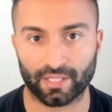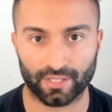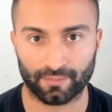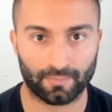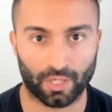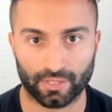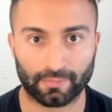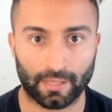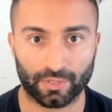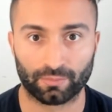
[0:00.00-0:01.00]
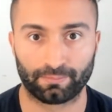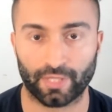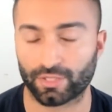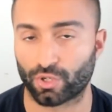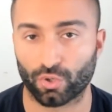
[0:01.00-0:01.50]
because sometimes
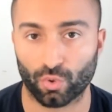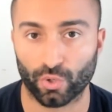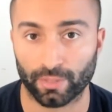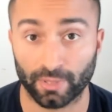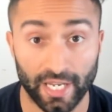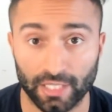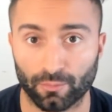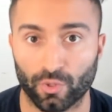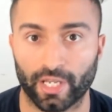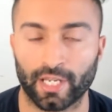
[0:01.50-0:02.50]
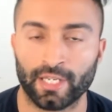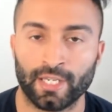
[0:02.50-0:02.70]
things don't go according to plan in the morning.